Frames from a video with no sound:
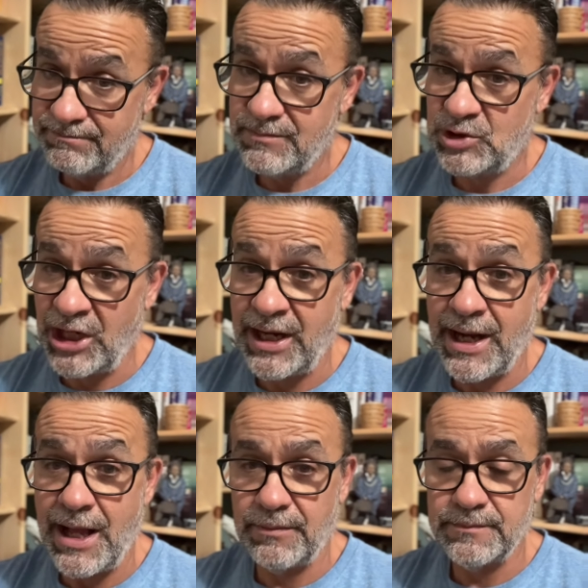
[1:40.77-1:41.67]
check it
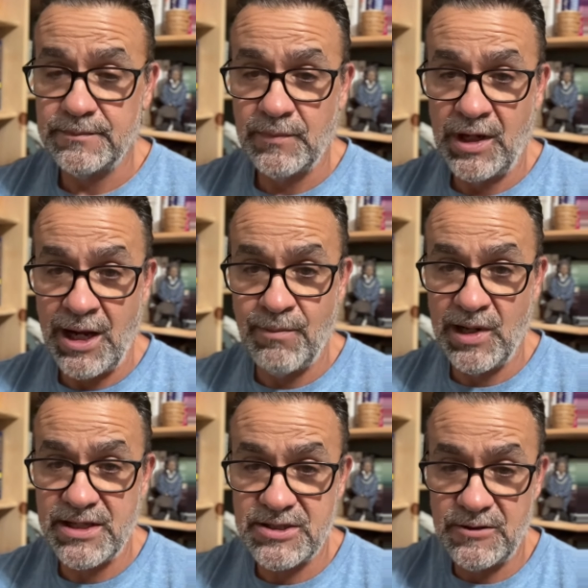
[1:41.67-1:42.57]
out. God
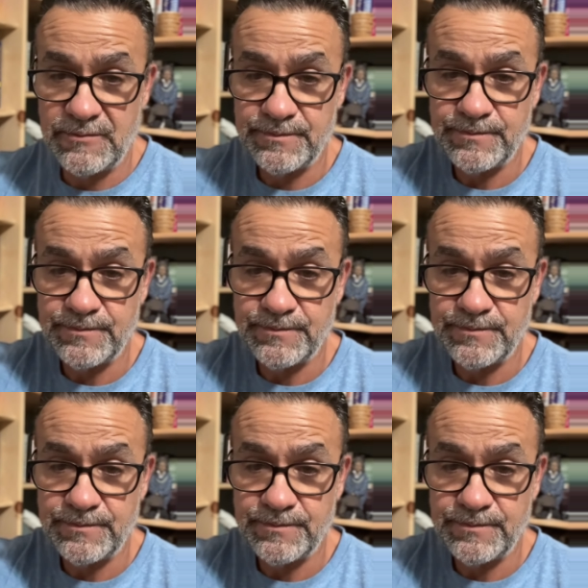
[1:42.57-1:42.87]
bless you.